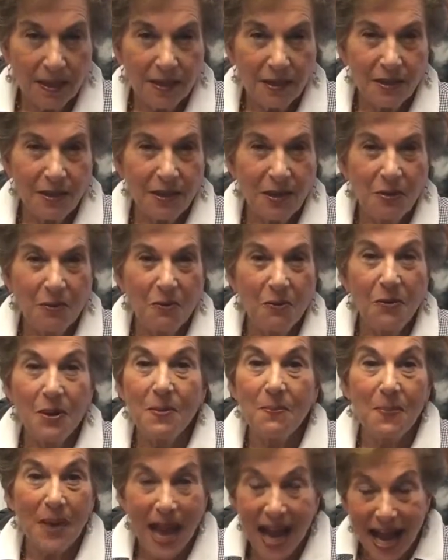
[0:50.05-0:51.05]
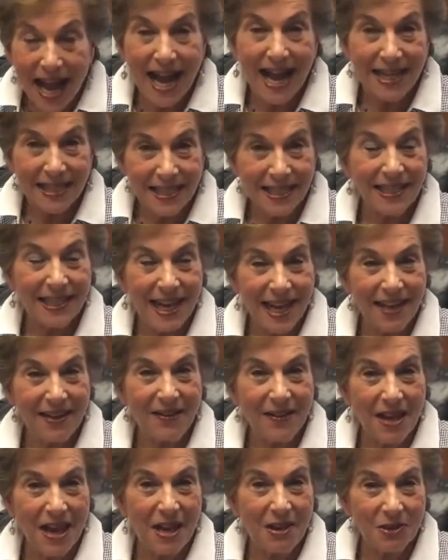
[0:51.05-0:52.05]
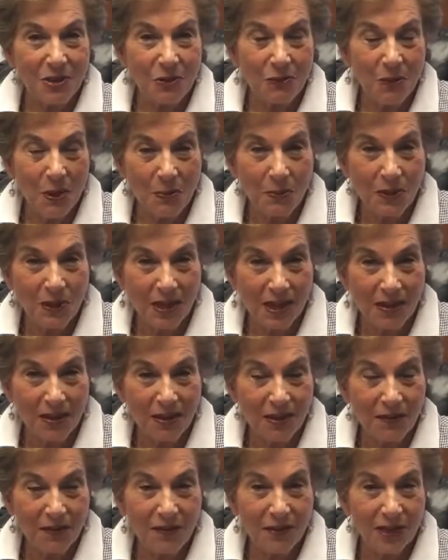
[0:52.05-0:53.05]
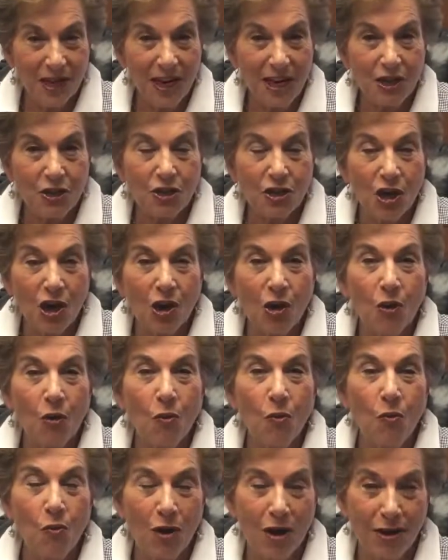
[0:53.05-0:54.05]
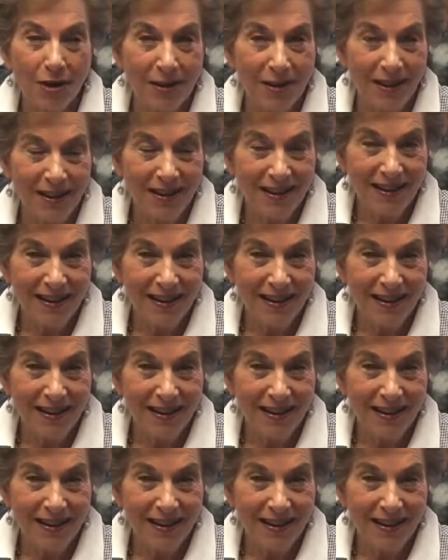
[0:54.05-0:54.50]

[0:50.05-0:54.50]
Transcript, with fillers: So we passed out of the House of Representatives HR 1